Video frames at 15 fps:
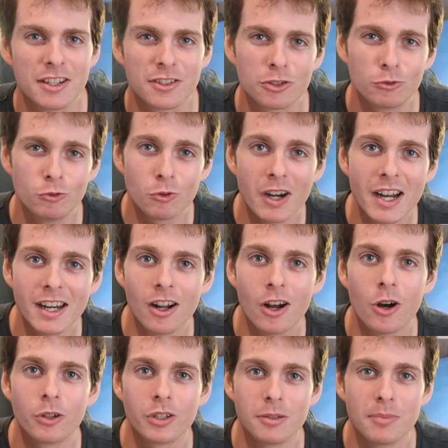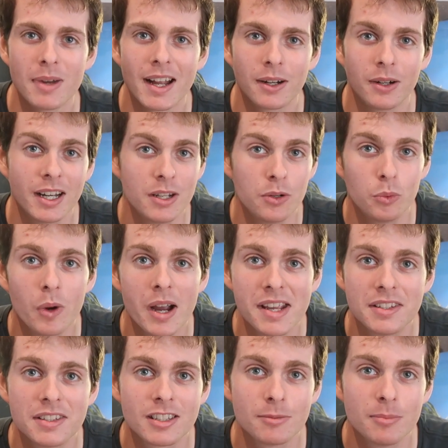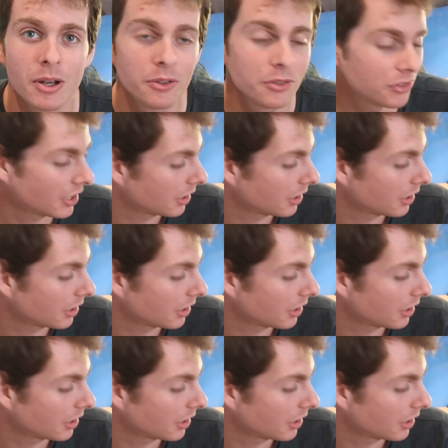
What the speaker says: It's great at holding back any waste smells,